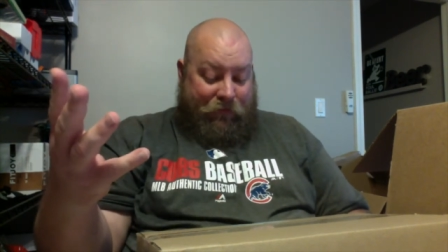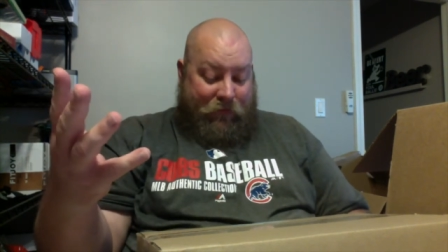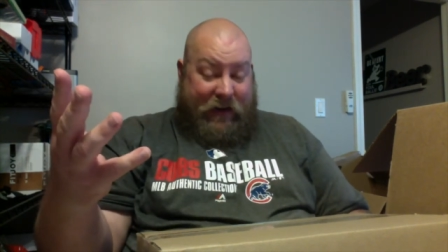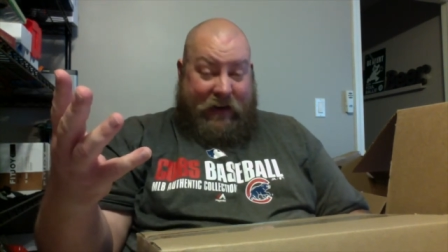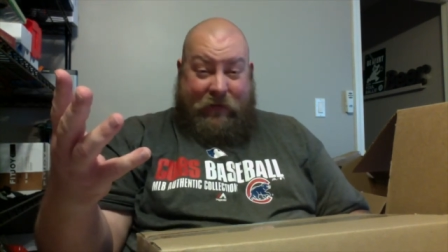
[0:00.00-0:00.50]

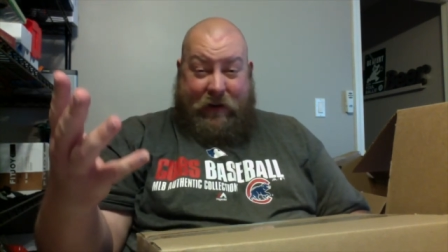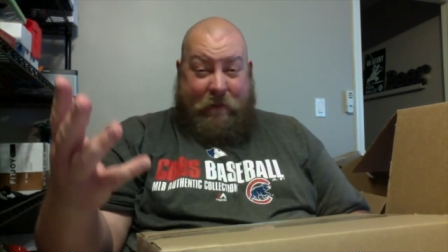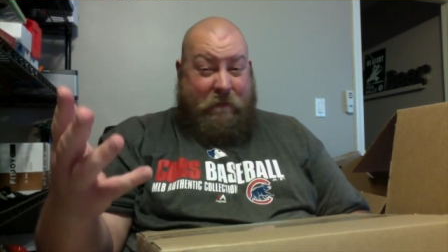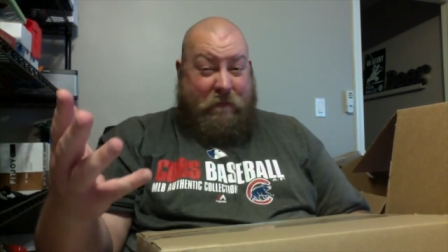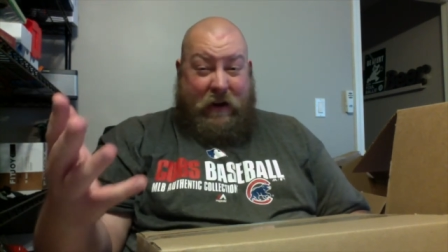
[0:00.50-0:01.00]
I got them for like
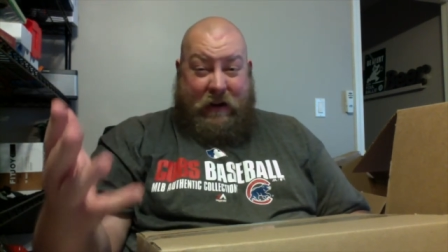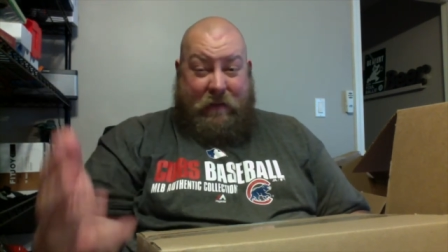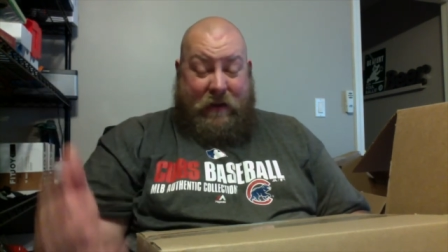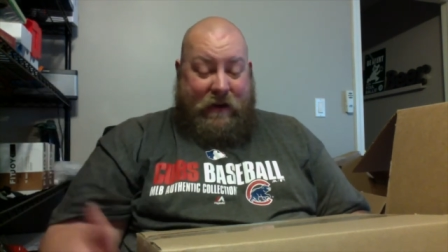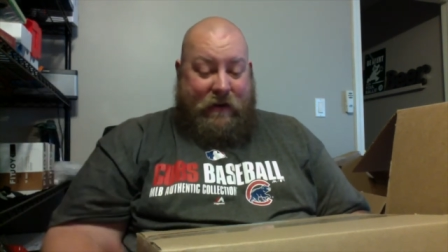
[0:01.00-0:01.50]
a buck a
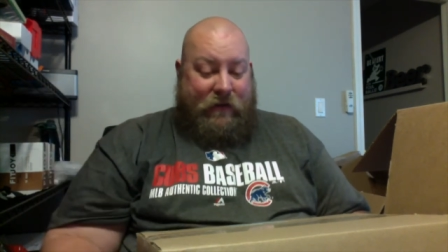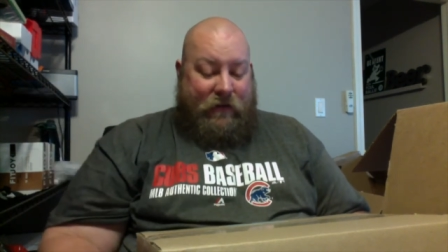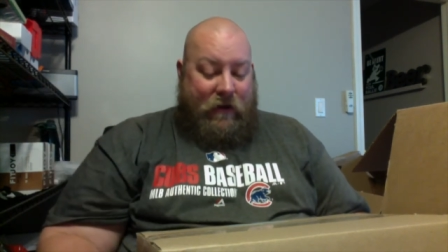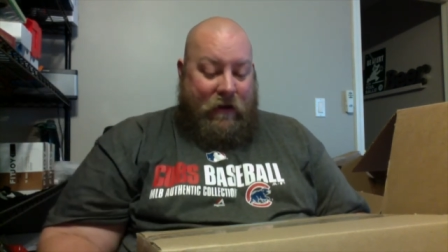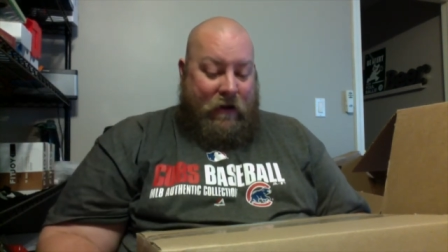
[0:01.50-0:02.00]

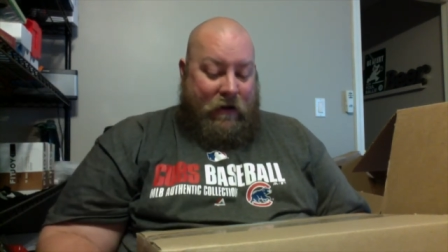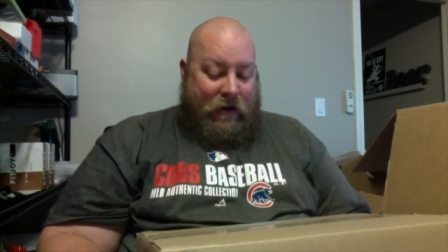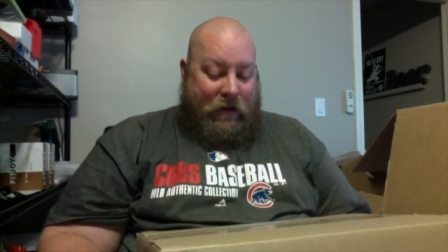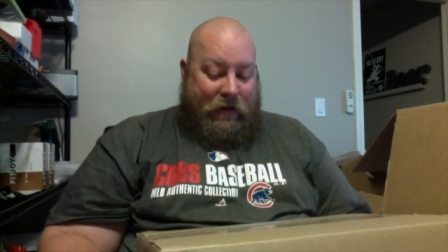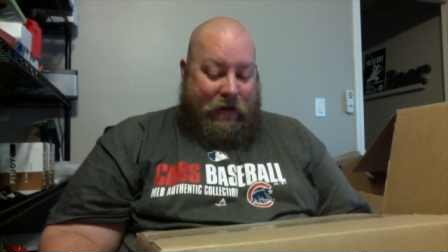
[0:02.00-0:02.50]
piece,
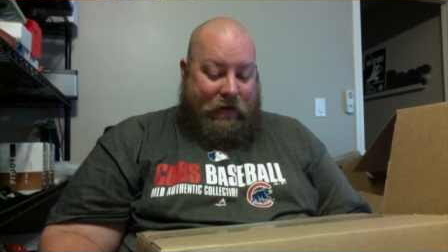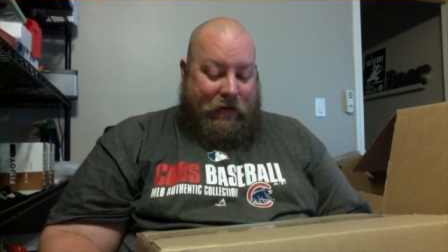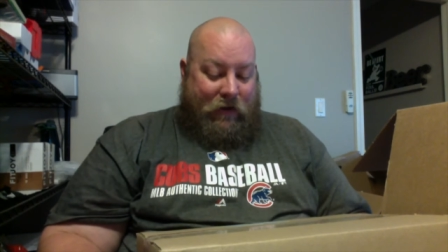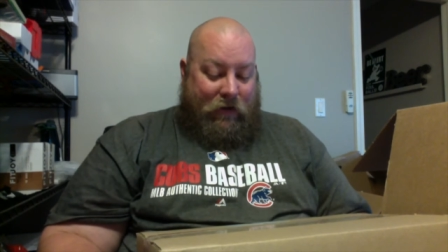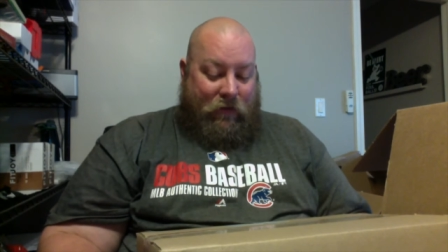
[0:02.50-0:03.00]
and I think they
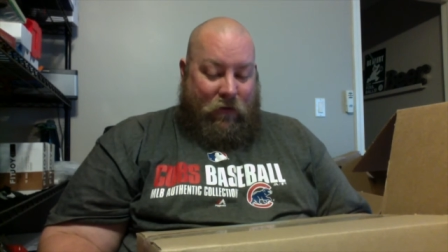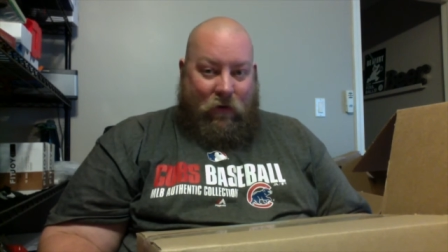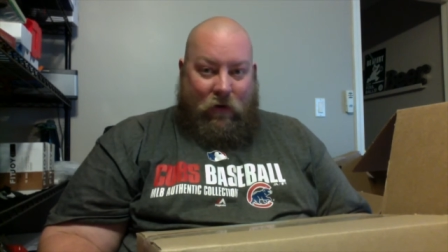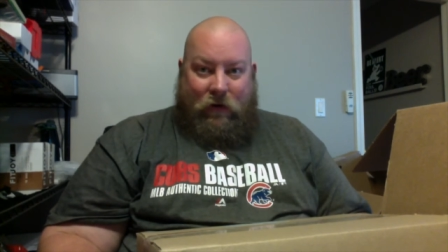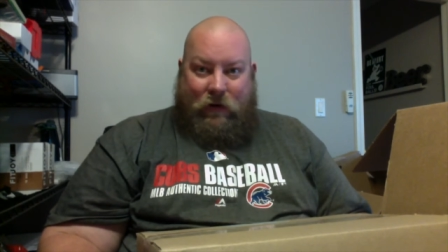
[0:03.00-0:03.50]
sell
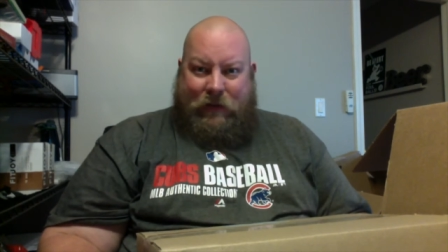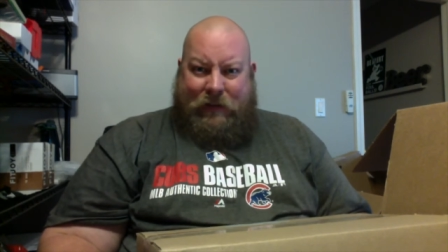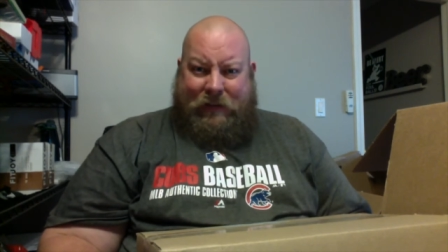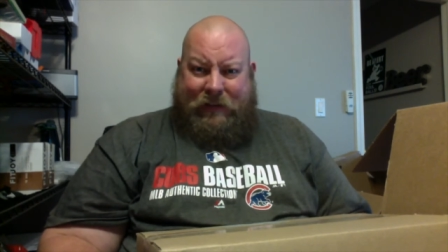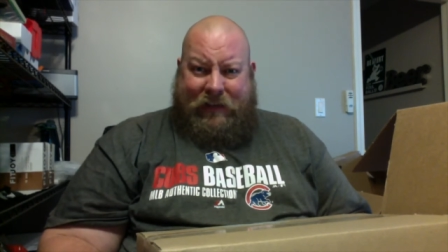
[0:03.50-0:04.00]
for
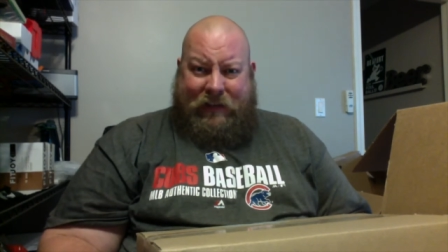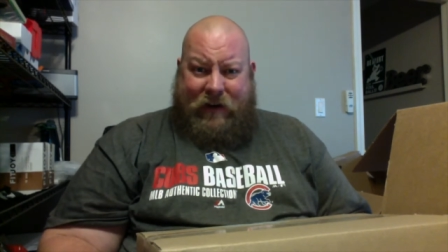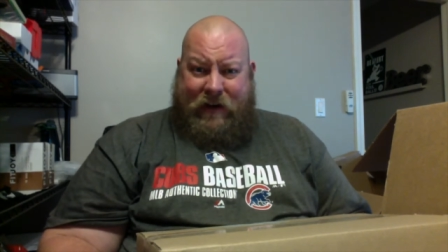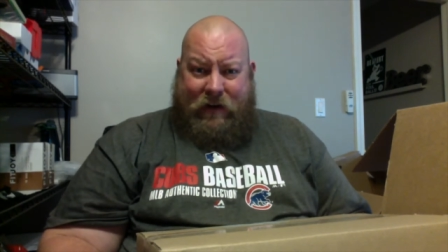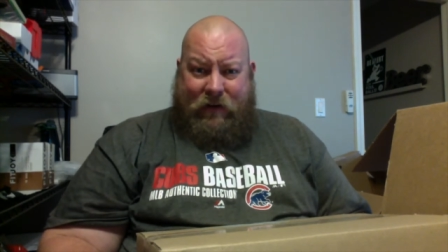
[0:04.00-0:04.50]
six
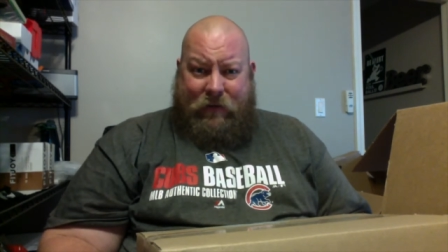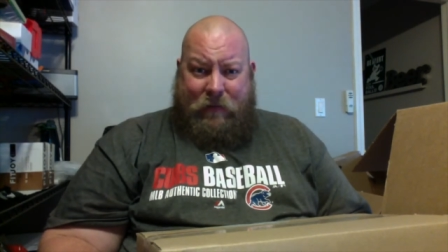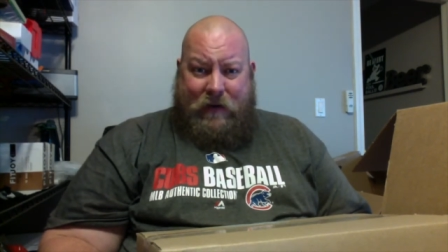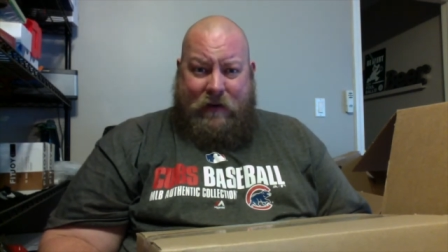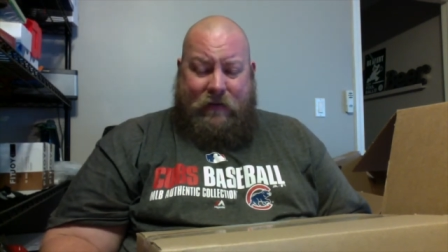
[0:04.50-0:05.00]
or eight dollars a
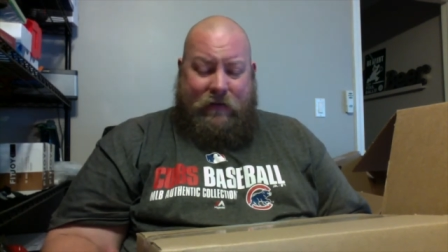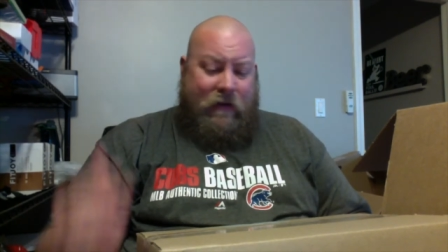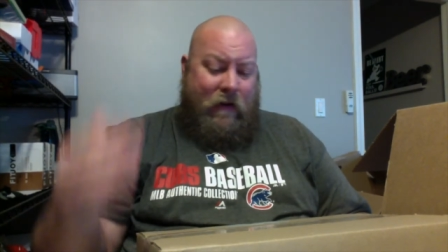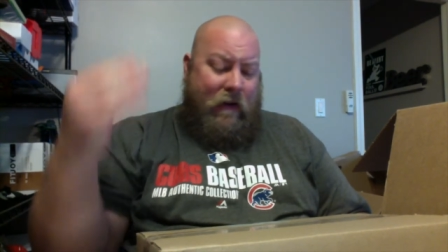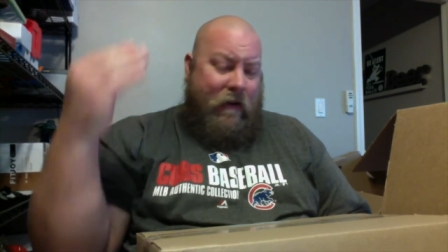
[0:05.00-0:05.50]

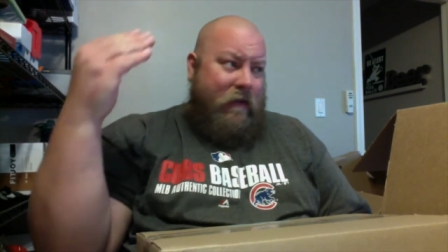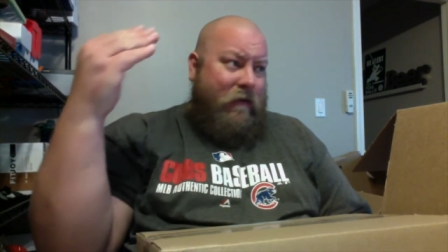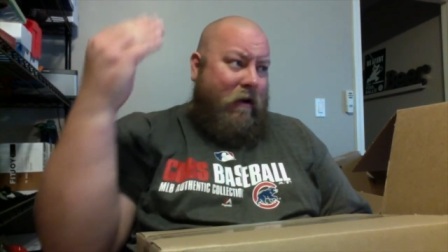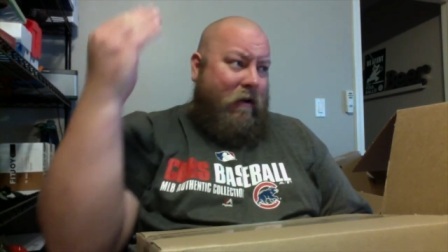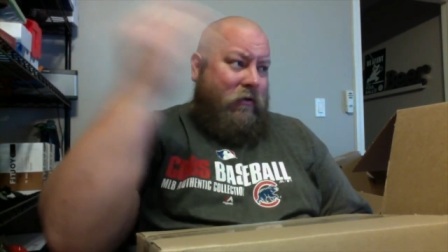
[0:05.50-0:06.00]
piece.
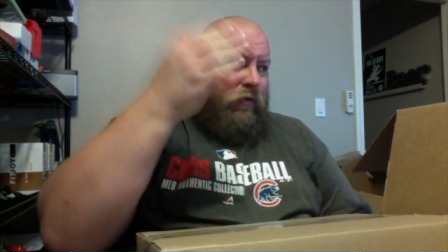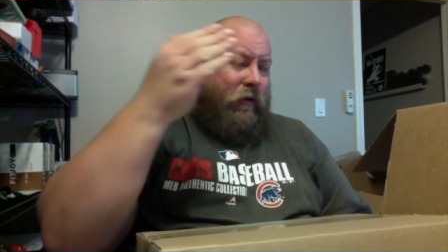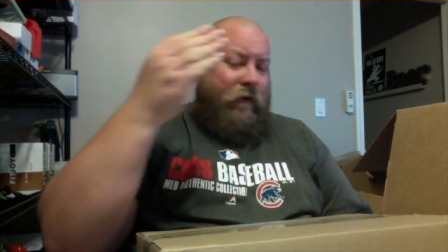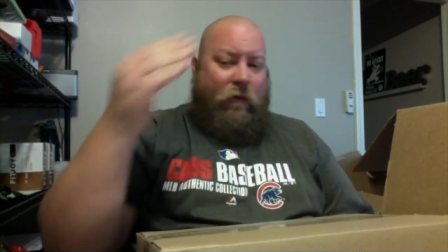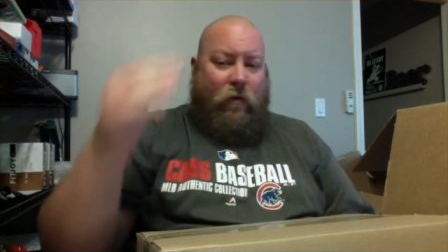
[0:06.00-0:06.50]
All
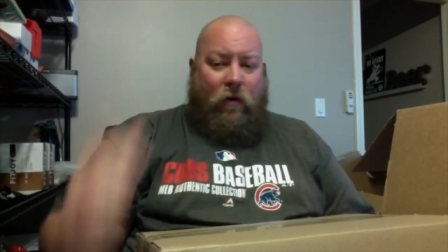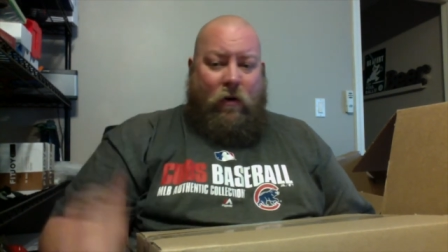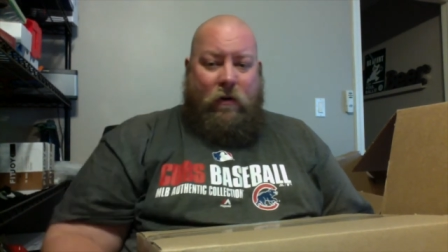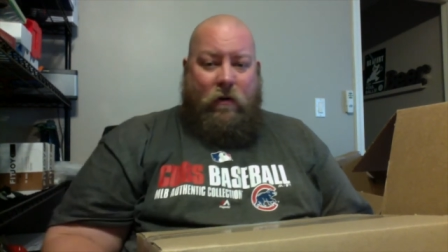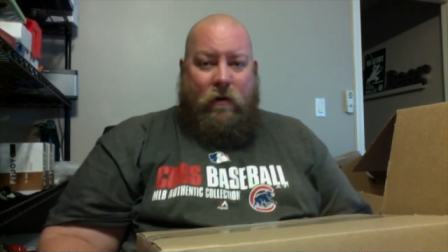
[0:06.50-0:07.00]

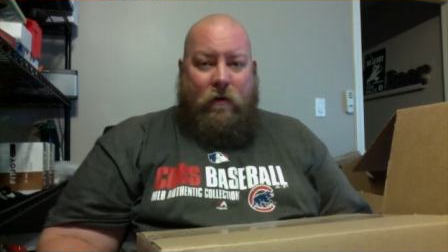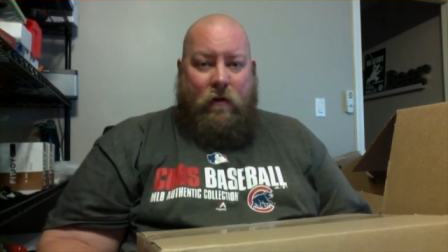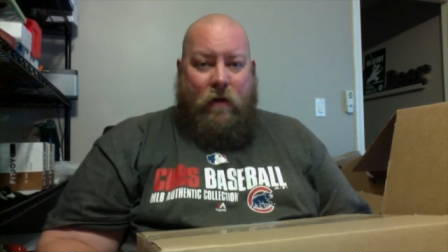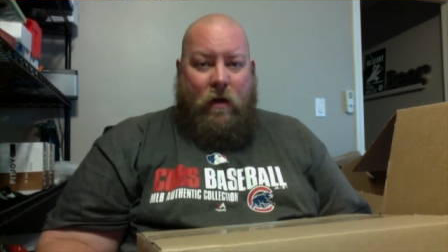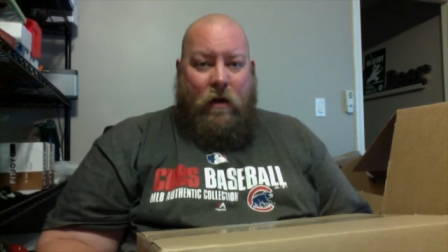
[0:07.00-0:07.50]
24 are
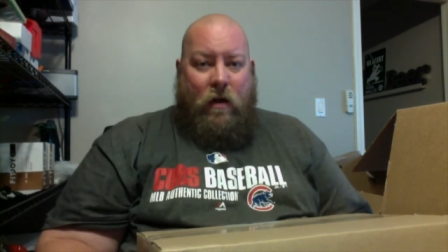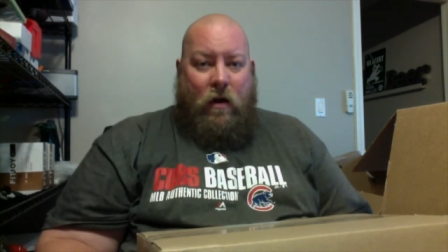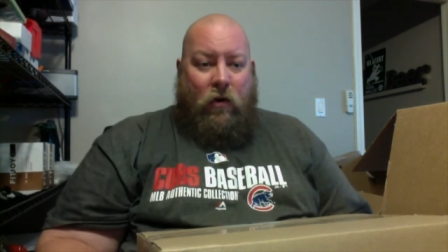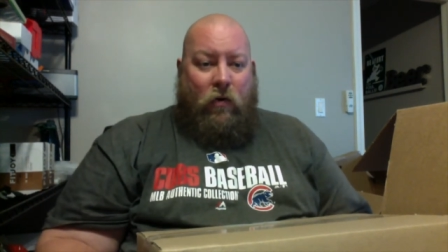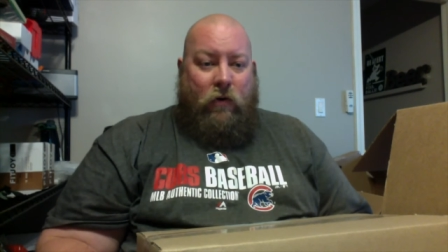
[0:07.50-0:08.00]

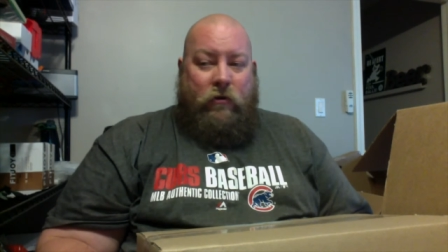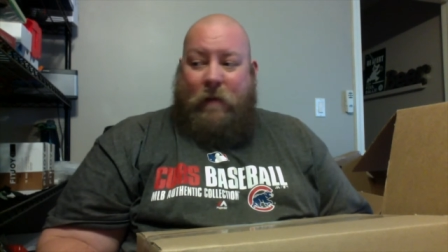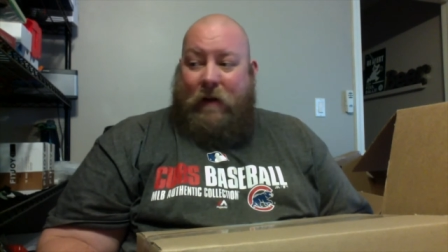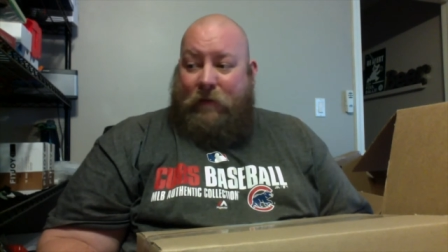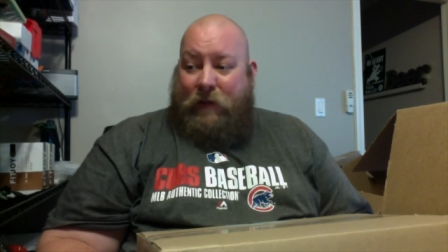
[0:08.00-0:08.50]
going to
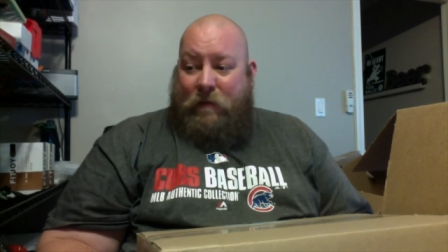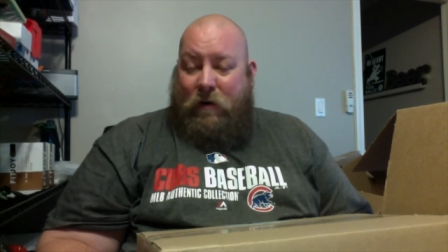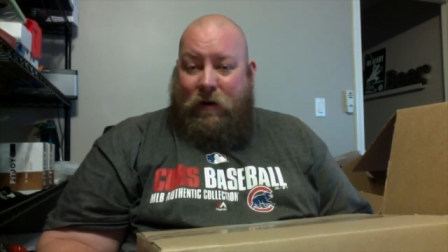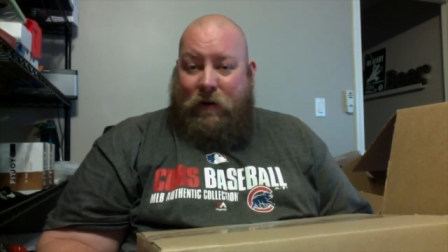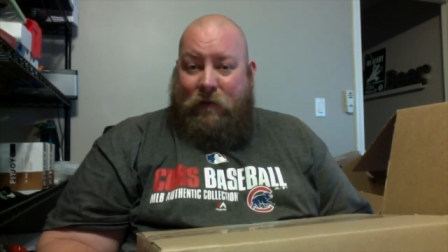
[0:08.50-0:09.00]
my flea
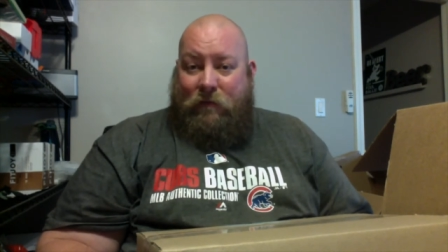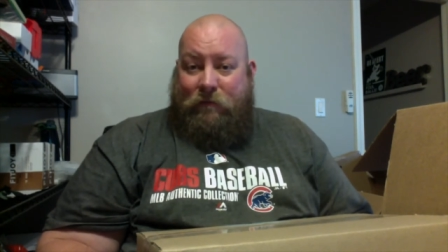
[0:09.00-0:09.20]
market.